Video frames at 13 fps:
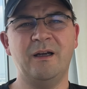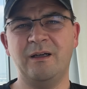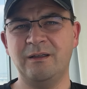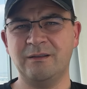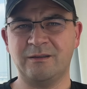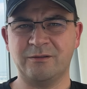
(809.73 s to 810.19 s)

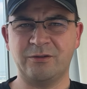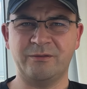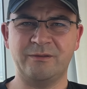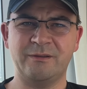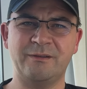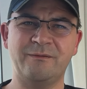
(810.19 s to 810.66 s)
And
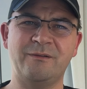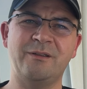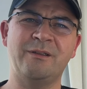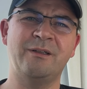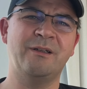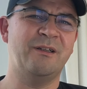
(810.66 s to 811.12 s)

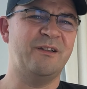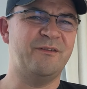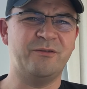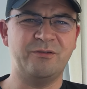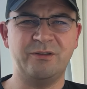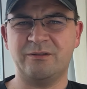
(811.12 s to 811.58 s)
alternatively,
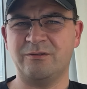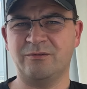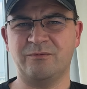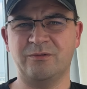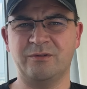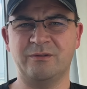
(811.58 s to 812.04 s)
if you just
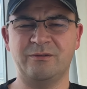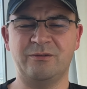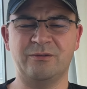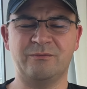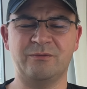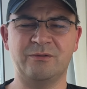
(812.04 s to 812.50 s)
don't want
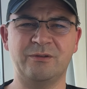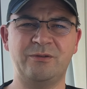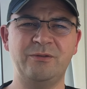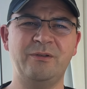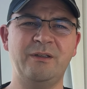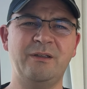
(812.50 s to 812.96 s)

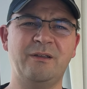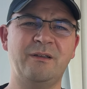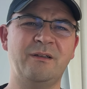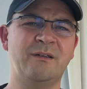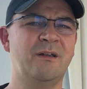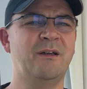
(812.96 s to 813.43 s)
to do
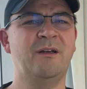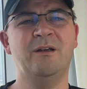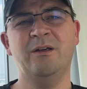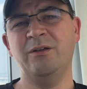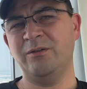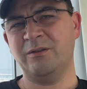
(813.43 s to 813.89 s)
anything,
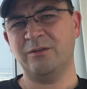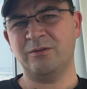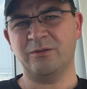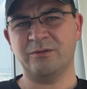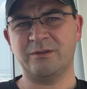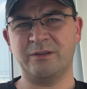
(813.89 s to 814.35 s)
you
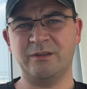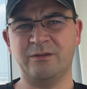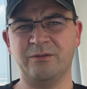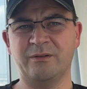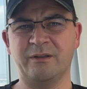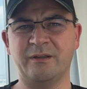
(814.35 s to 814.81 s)
can go
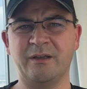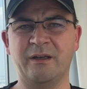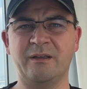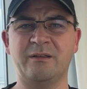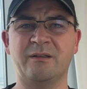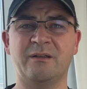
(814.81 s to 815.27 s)
straight to the
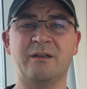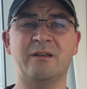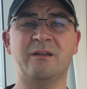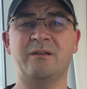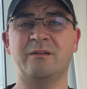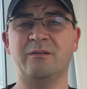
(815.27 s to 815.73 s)
gate
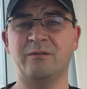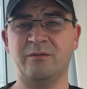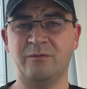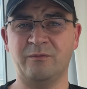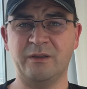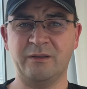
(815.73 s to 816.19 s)
and
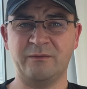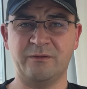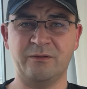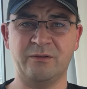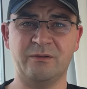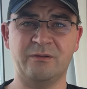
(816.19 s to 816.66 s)
wait
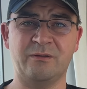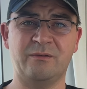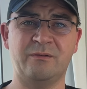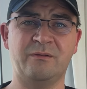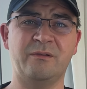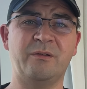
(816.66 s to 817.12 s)
for
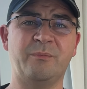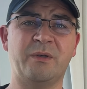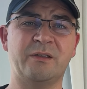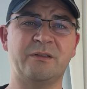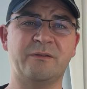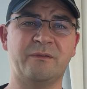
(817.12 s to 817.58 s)
your
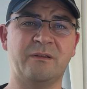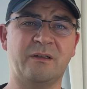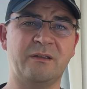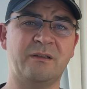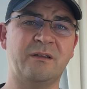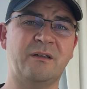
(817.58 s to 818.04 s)
departure
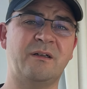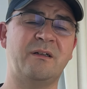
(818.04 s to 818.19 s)
flight.